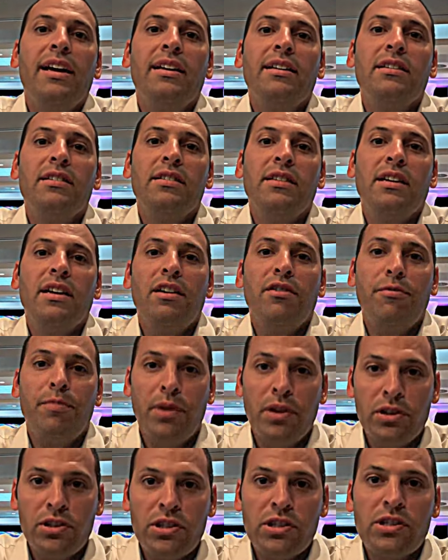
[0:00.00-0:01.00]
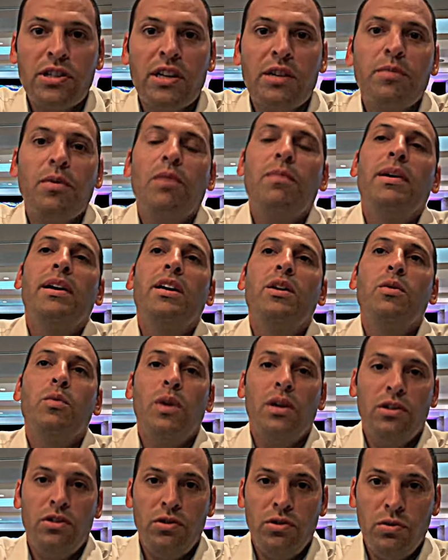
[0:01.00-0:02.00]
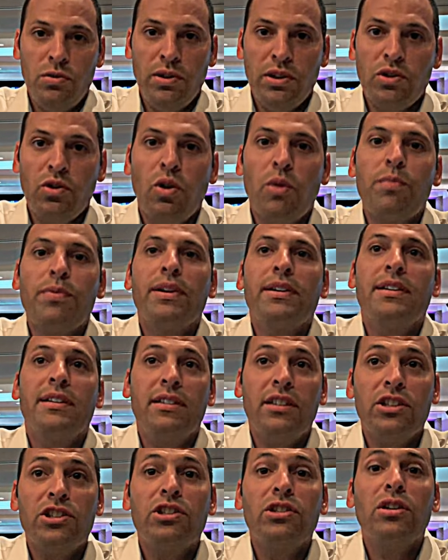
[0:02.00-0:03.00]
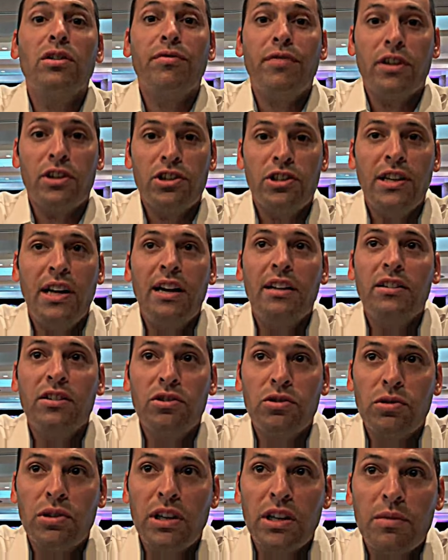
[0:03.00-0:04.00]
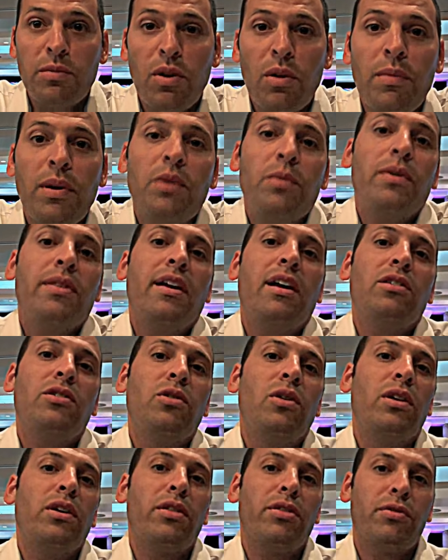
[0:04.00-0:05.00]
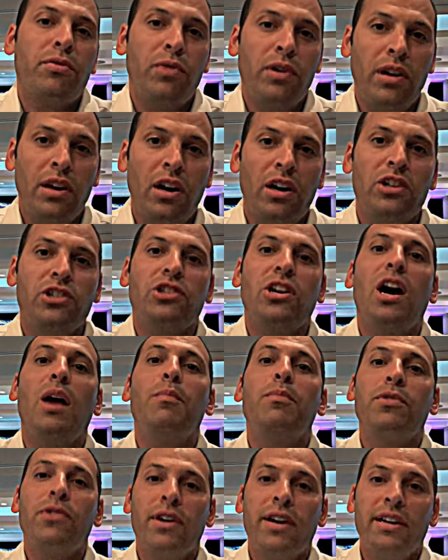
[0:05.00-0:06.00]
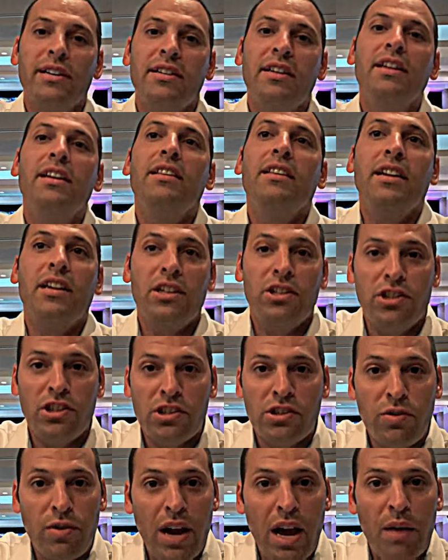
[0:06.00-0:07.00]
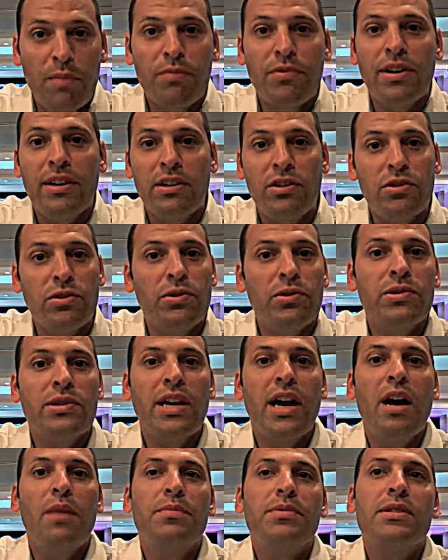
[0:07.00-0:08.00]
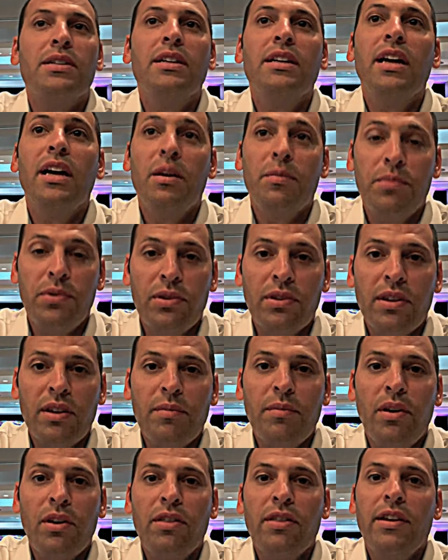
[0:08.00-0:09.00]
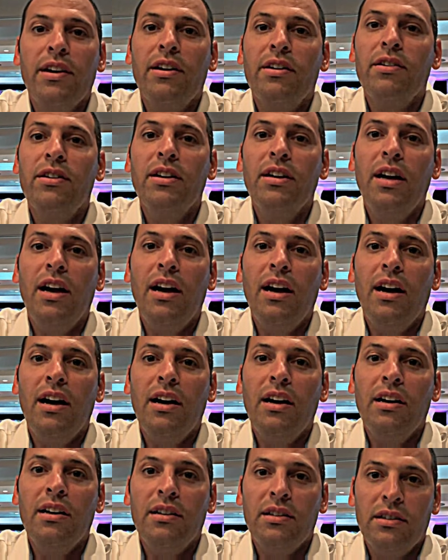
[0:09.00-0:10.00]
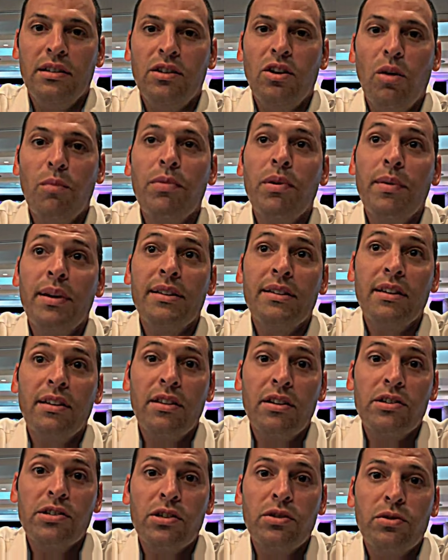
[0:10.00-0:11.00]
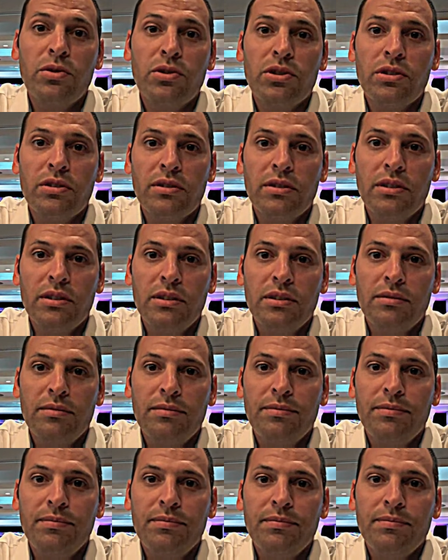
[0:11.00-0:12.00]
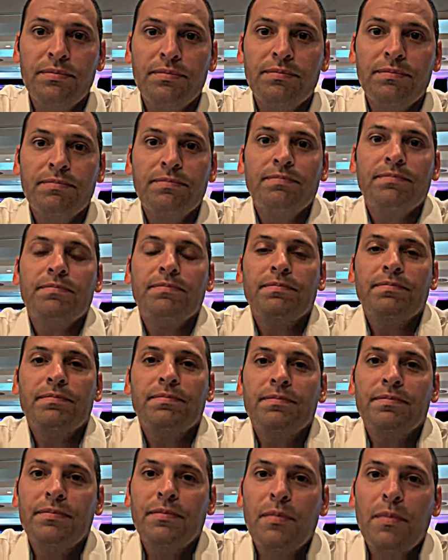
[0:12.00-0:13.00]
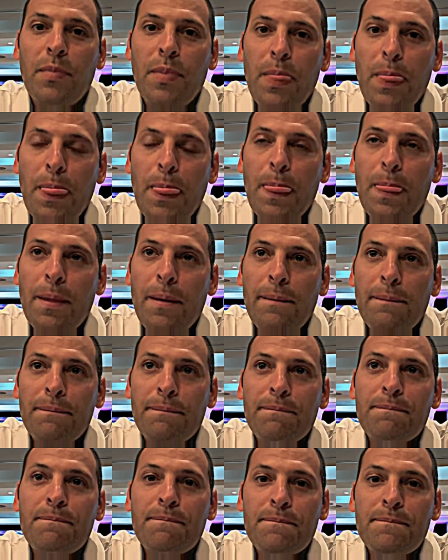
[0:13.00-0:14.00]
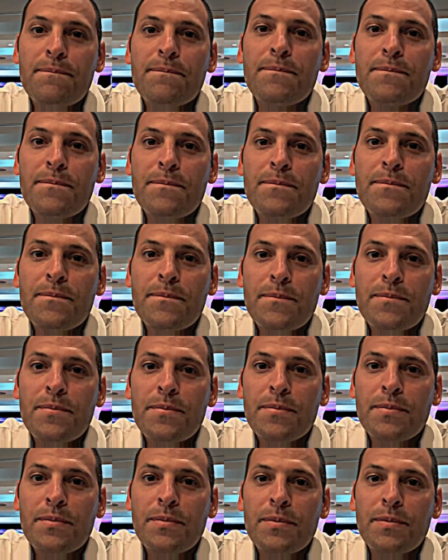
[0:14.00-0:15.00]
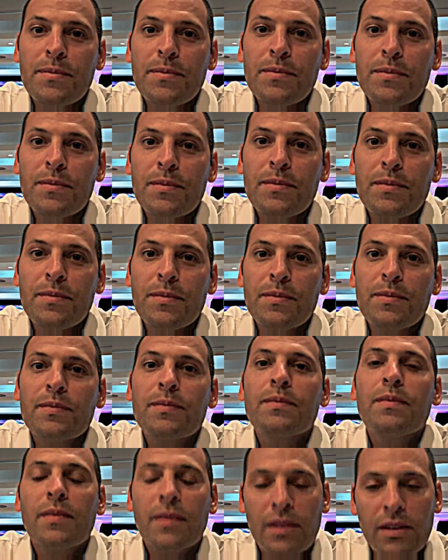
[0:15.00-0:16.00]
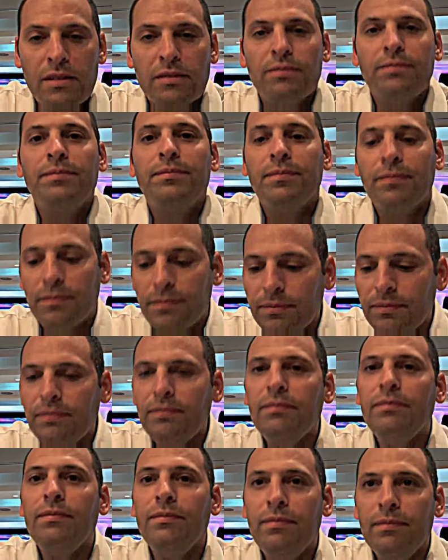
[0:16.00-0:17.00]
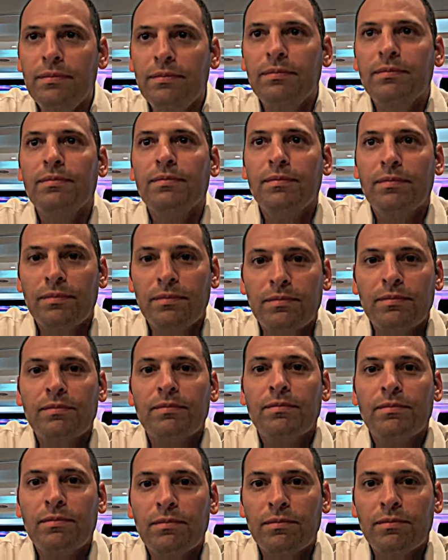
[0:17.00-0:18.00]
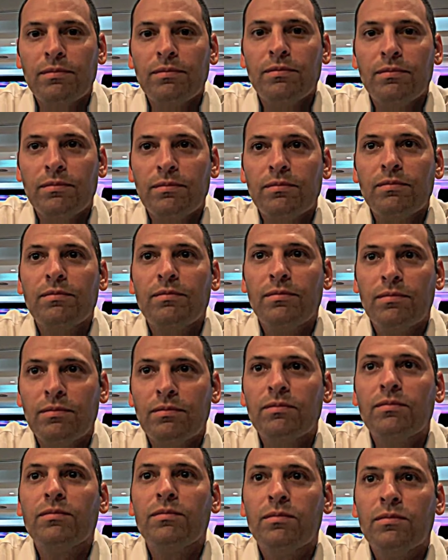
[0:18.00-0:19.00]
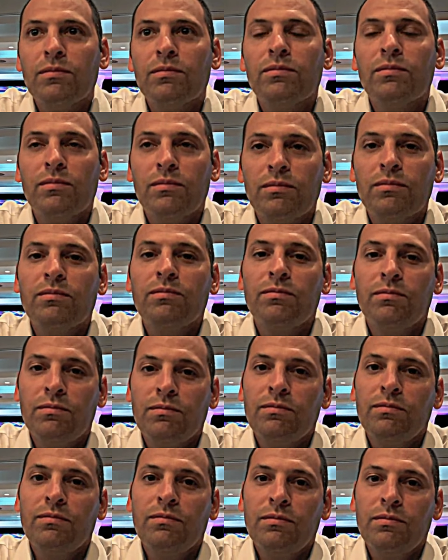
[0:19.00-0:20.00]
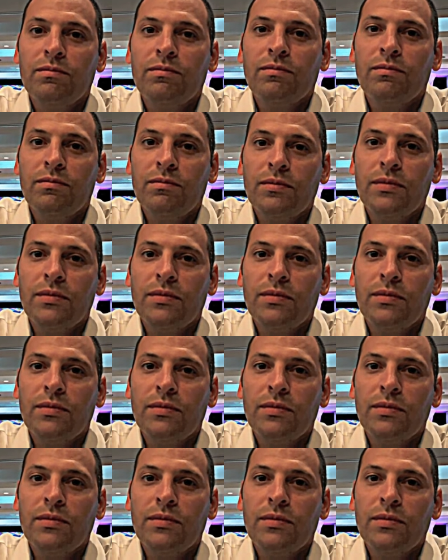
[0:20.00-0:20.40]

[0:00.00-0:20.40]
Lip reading: and purchase Click Mobile and want to incorporate additional functionality to Click Mobile without going through a large upgrade. They can just grab ready-to-use apps and put them on there, complementing their solution. So if I understand this right, companies around the world can be developing applications on Click Mobile, and Clicksoftware themselves can be building apps.